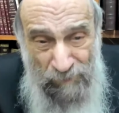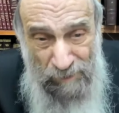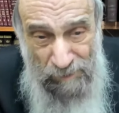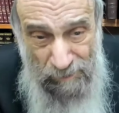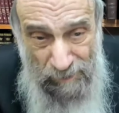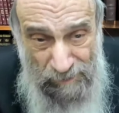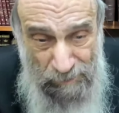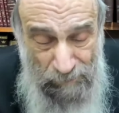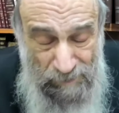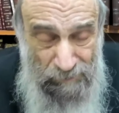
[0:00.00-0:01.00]
So that's
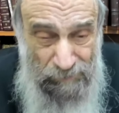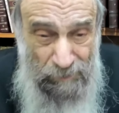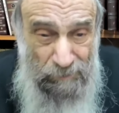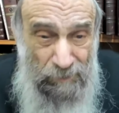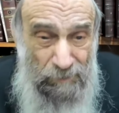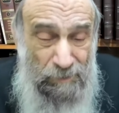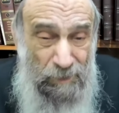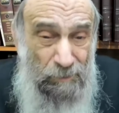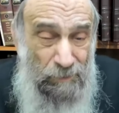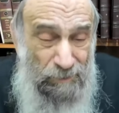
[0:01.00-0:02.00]
the reason if they learn the
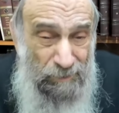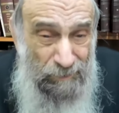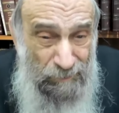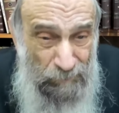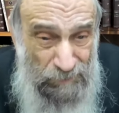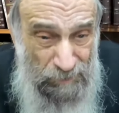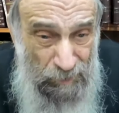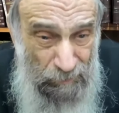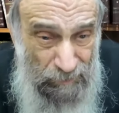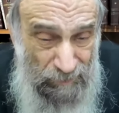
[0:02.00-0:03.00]
Torah, which is
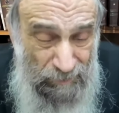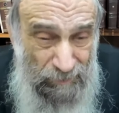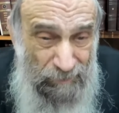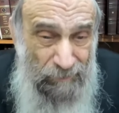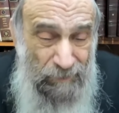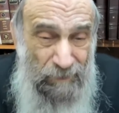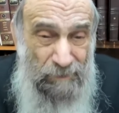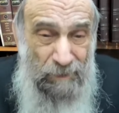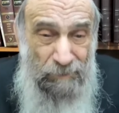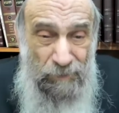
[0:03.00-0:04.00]
holy,
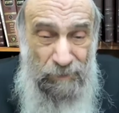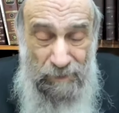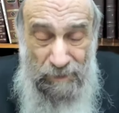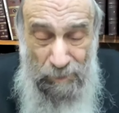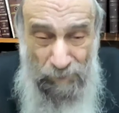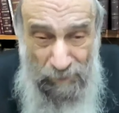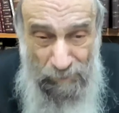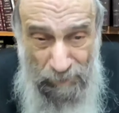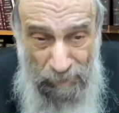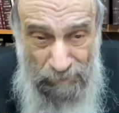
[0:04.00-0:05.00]
they feel that keeping it
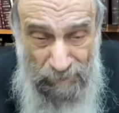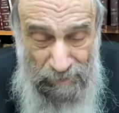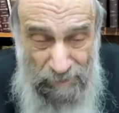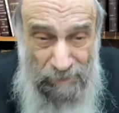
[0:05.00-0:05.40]
holy